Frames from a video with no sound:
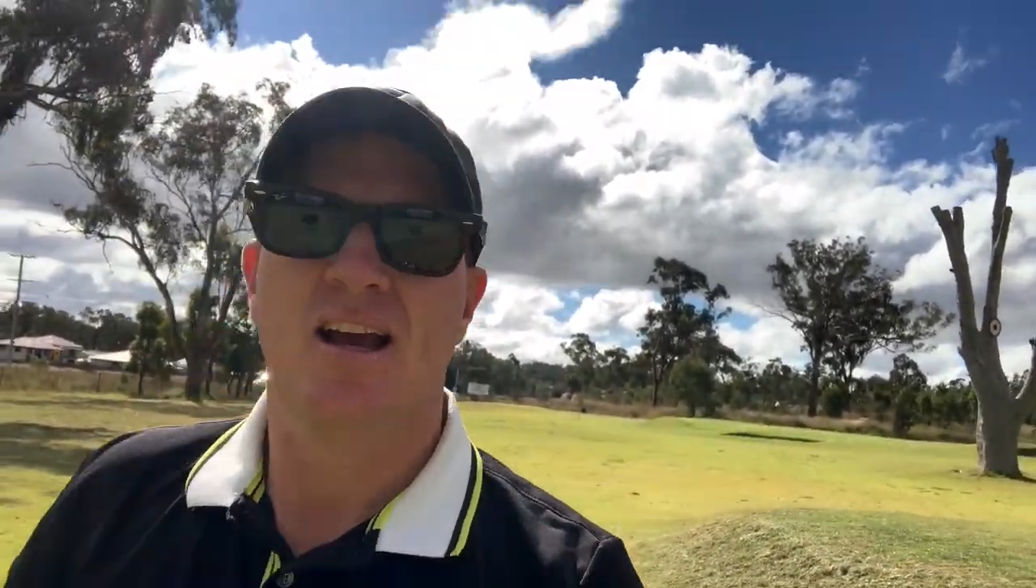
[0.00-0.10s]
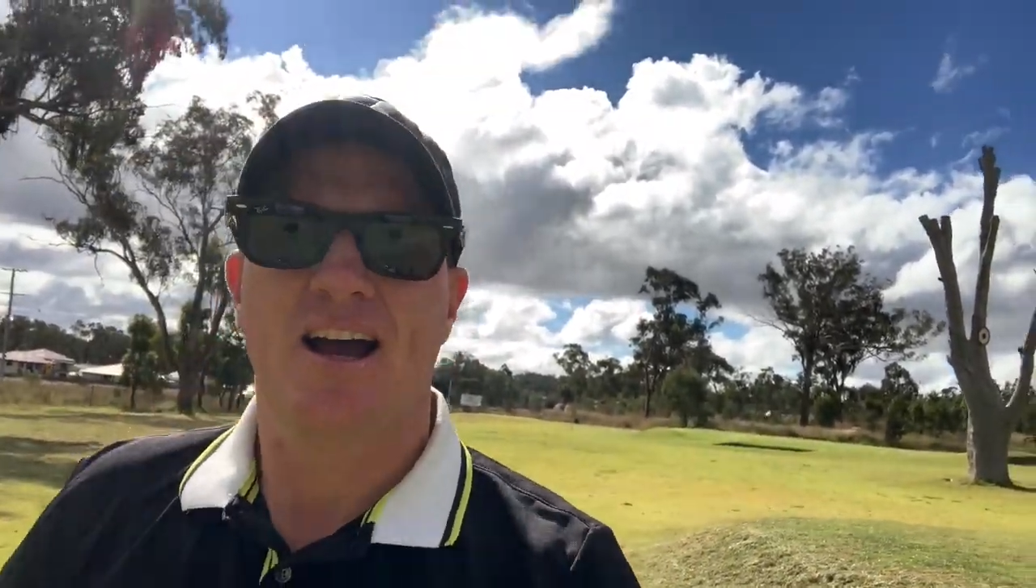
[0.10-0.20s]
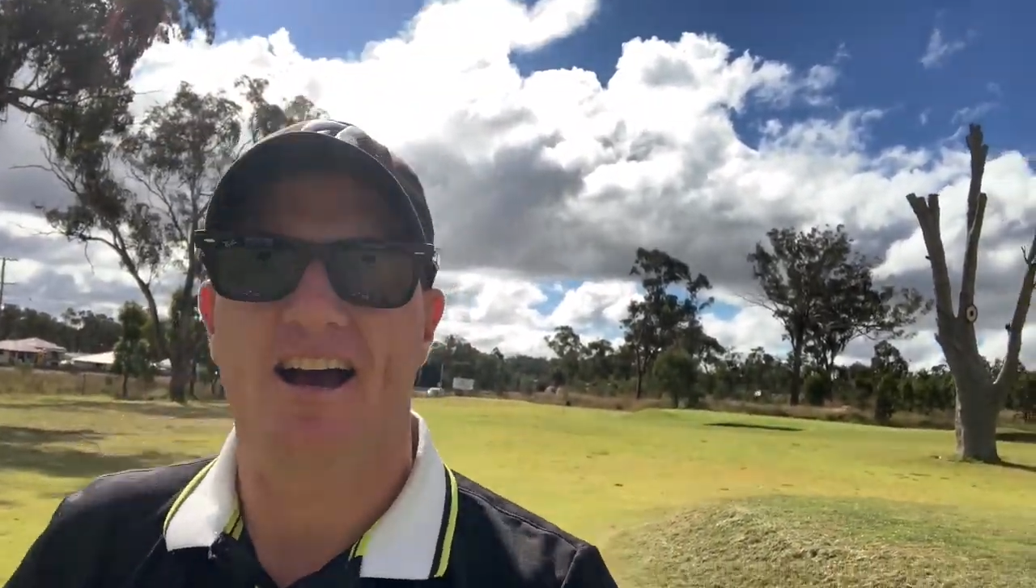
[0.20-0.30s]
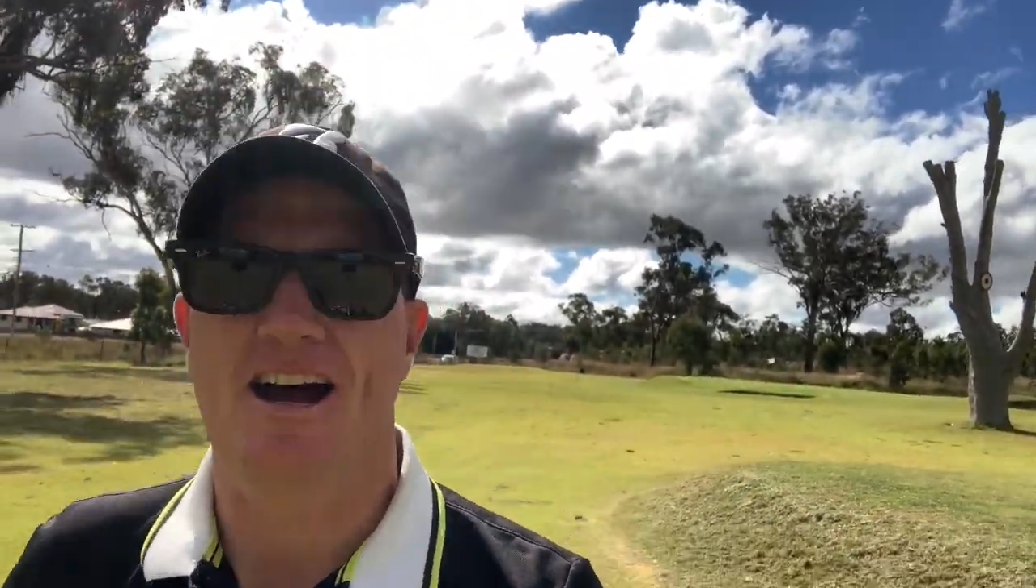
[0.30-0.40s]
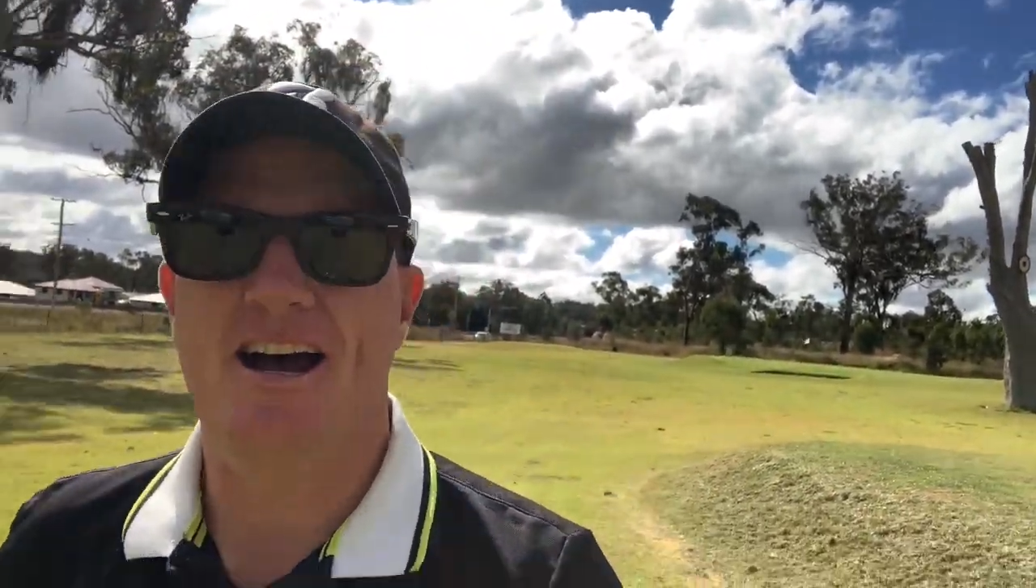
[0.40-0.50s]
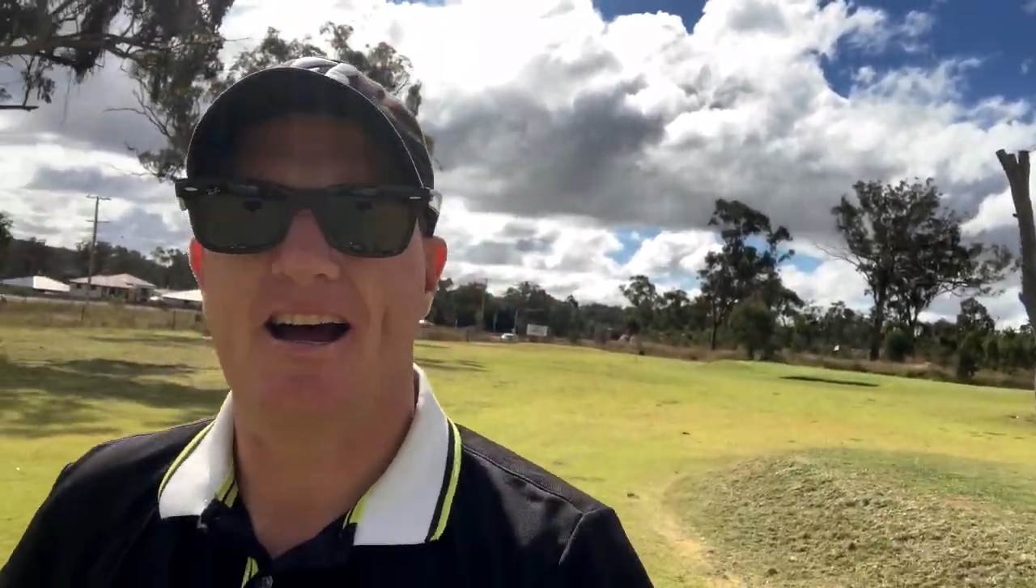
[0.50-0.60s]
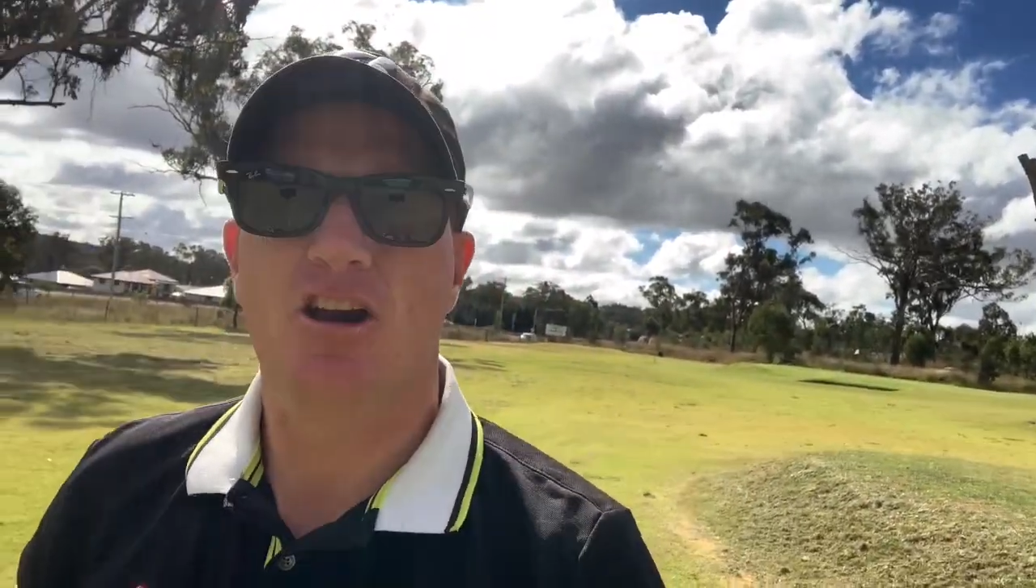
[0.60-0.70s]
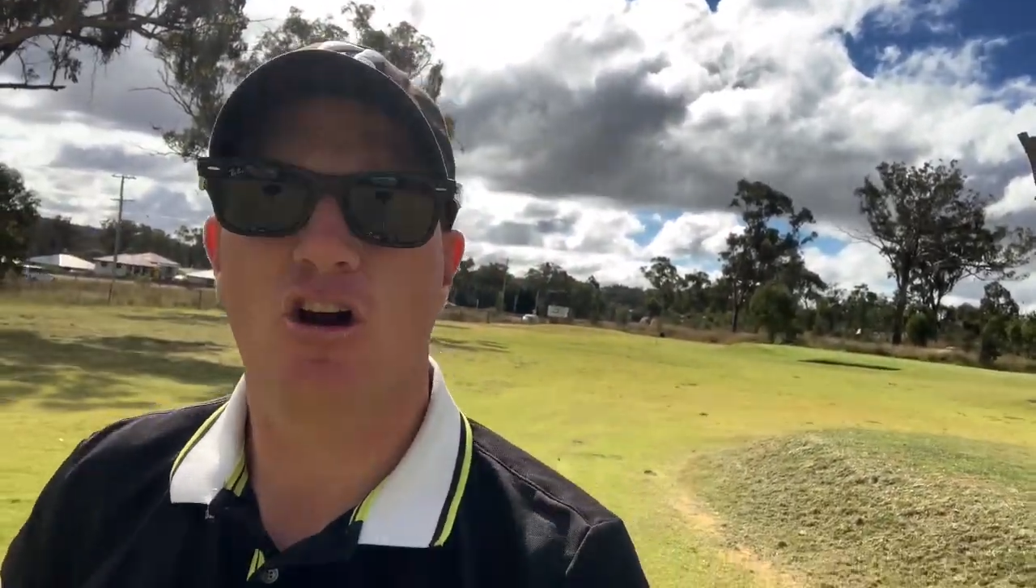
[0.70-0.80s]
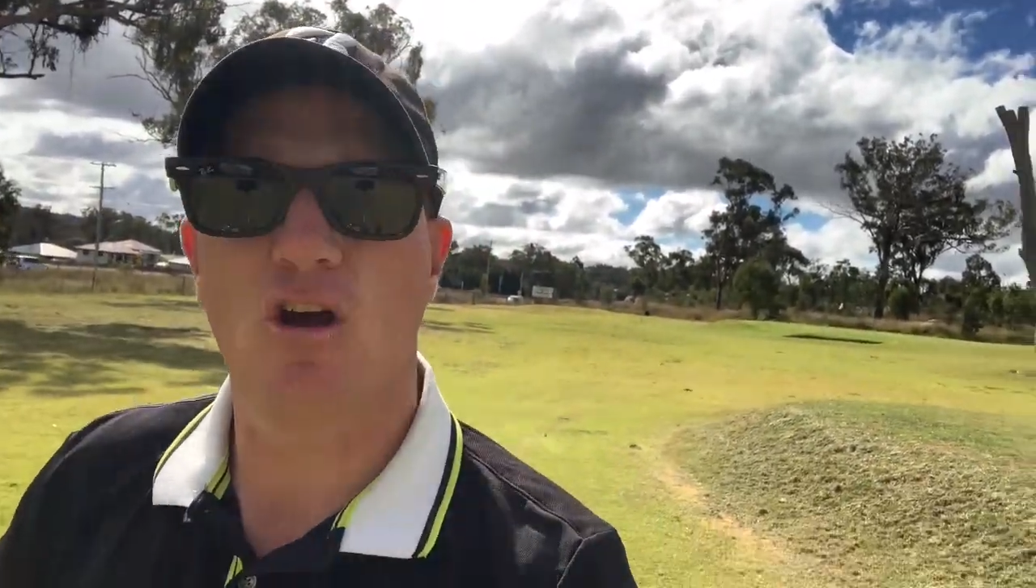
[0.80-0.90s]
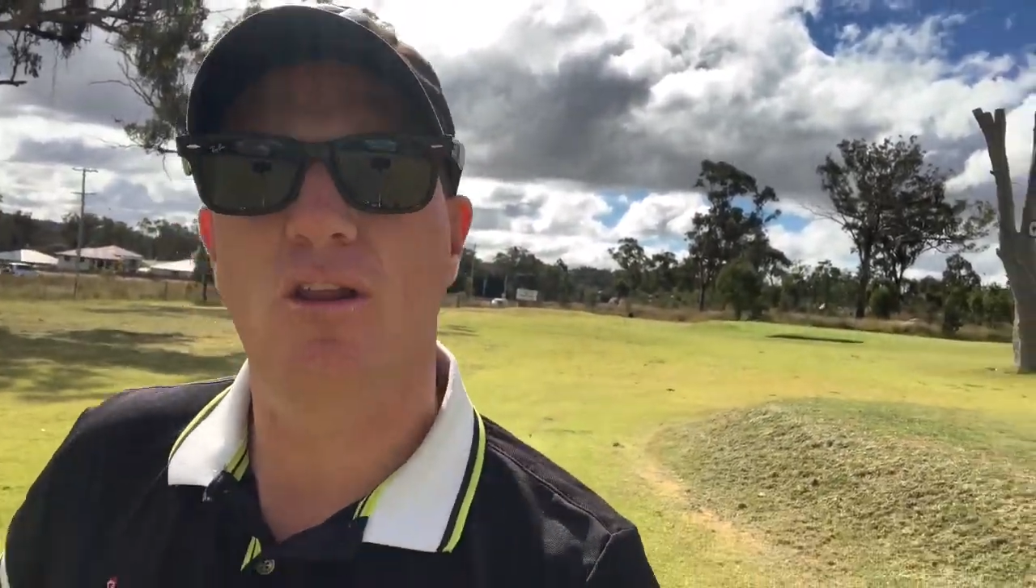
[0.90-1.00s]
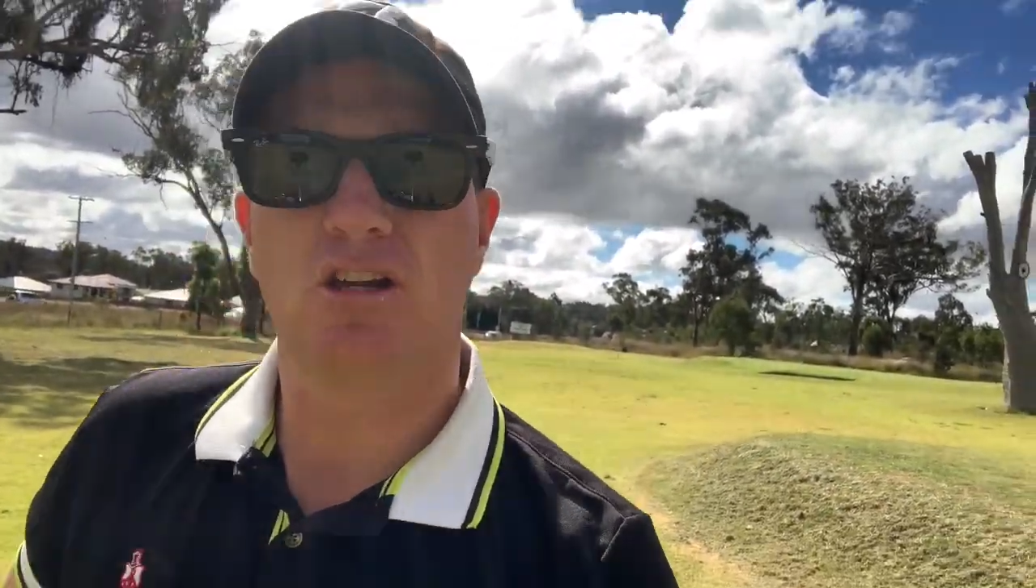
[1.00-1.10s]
not only